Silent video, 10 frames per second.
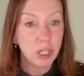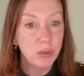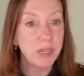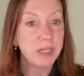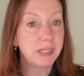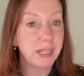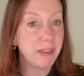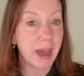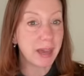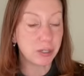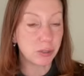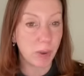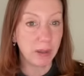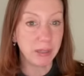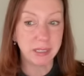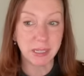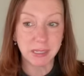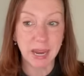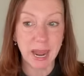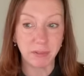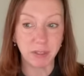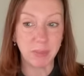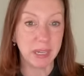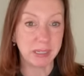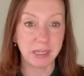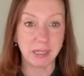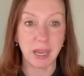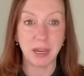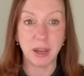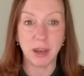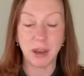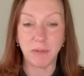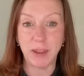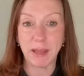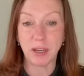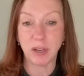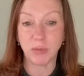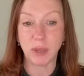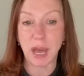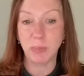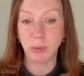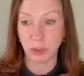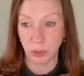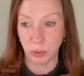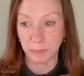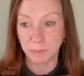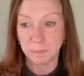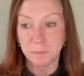You can say that as well. It doesn't have to be, as I said, a valid and reliable tool.